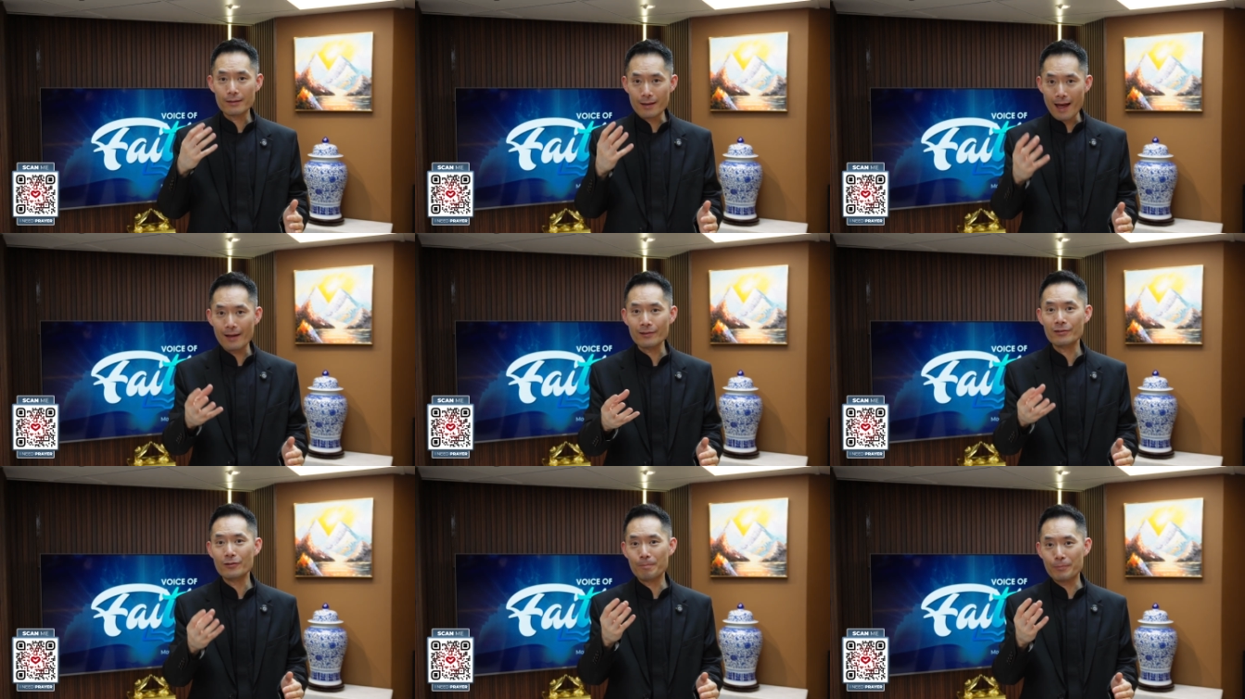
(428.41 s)

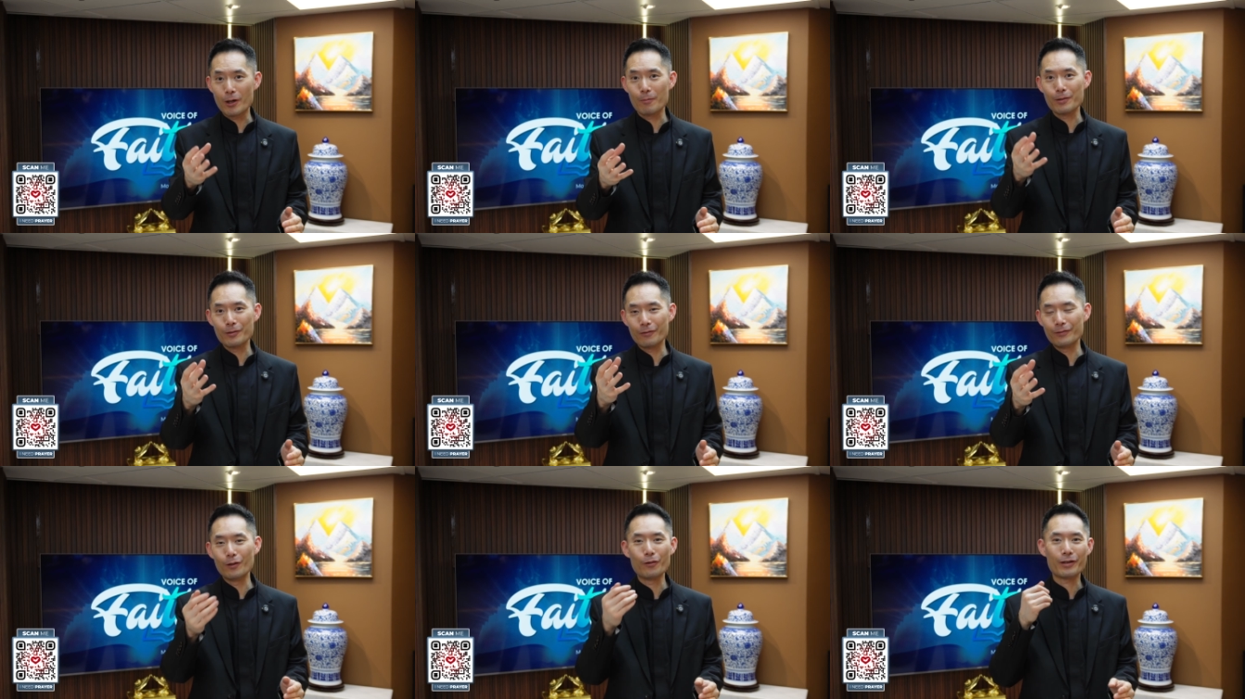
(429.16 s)
That's the purpose of
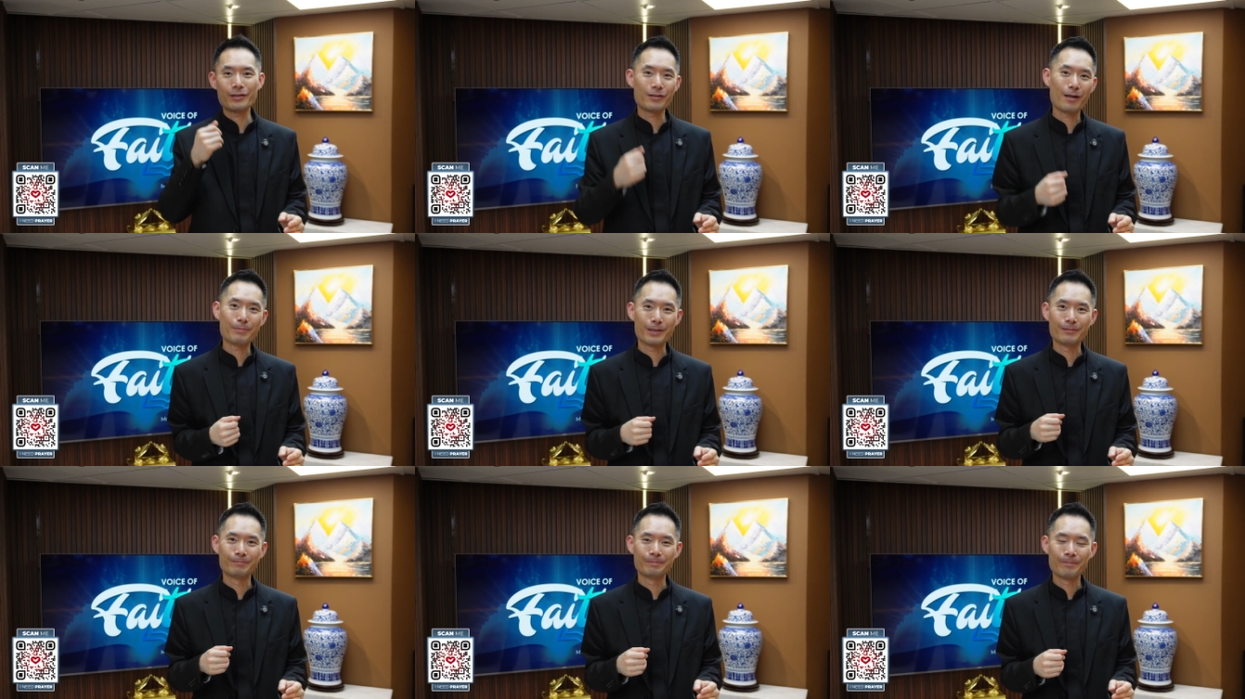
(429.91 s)
the Lord's
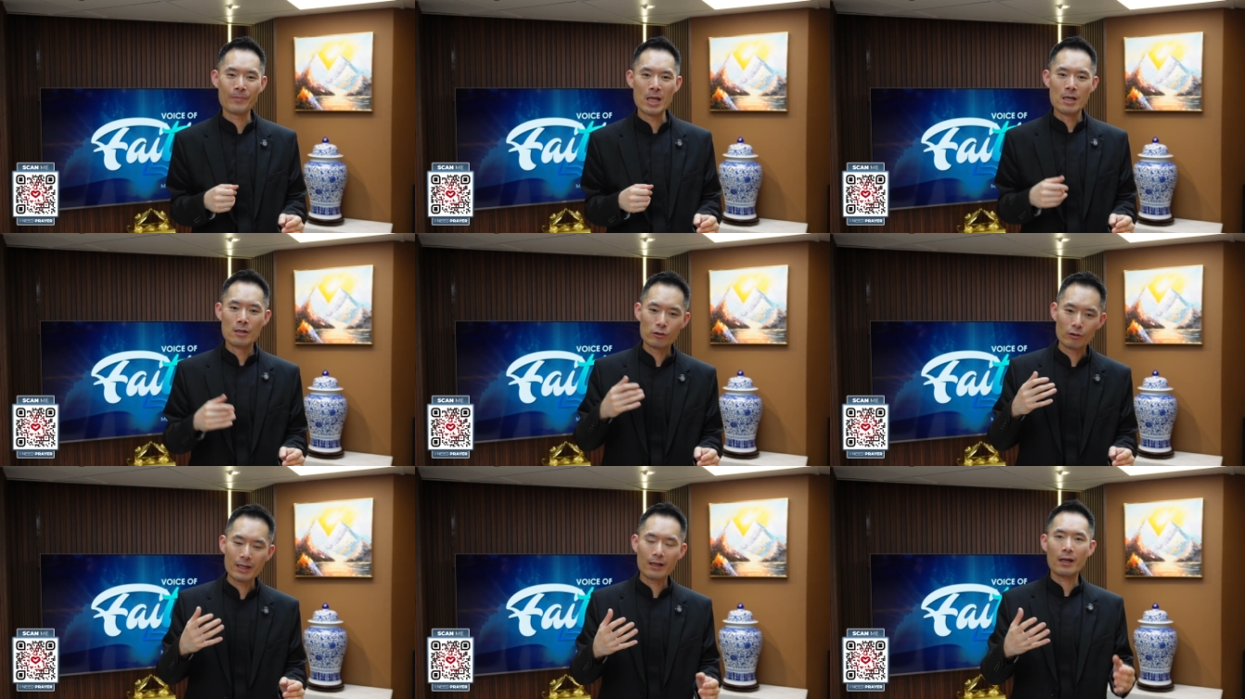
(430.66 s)
Supper.
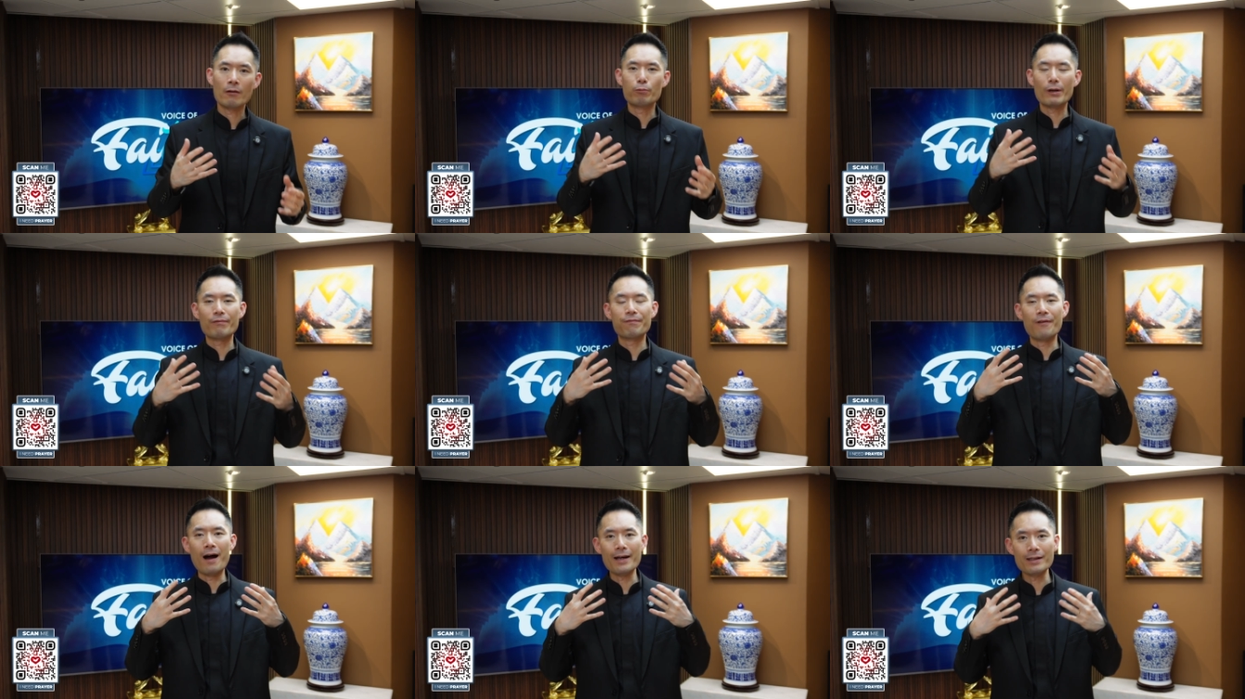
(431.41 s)
So that if we
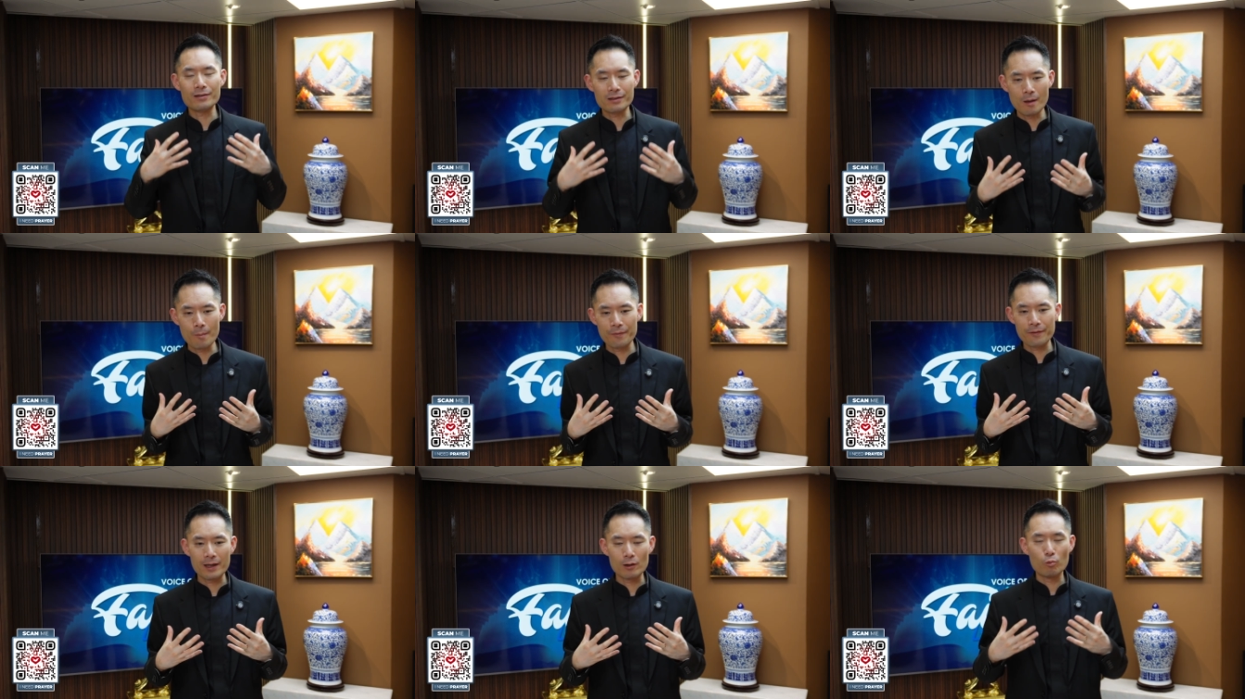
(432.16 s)
find
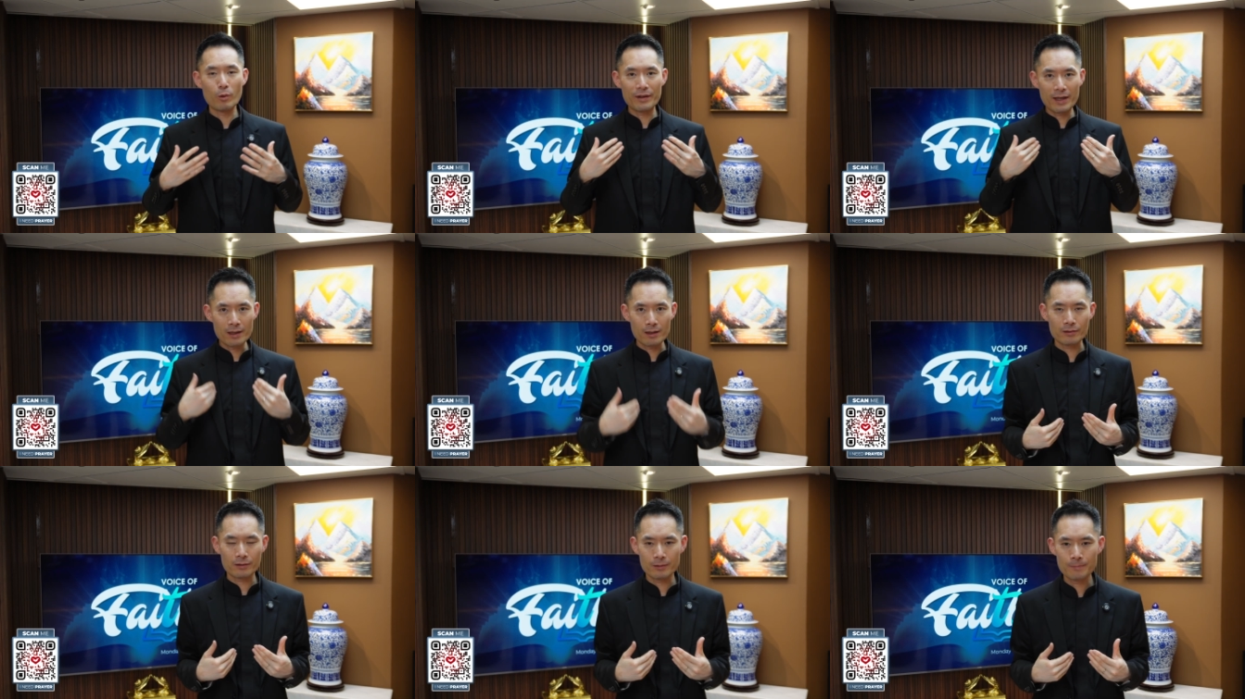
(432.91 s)
something within
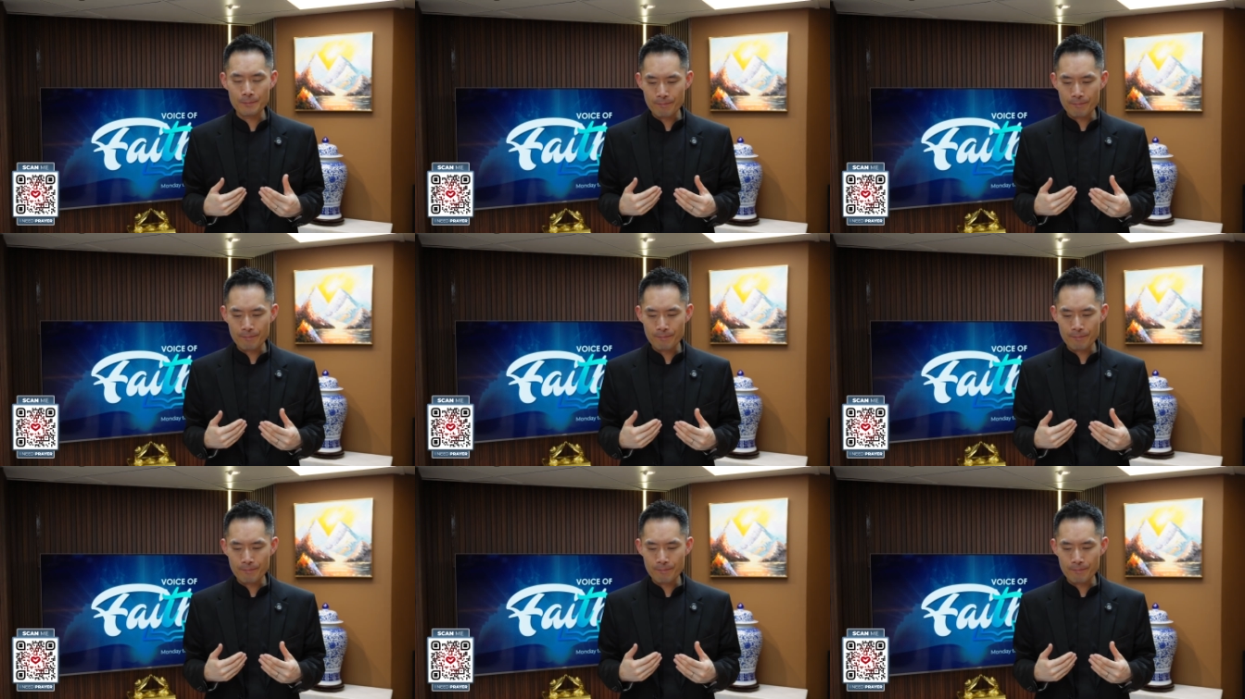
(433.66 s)
us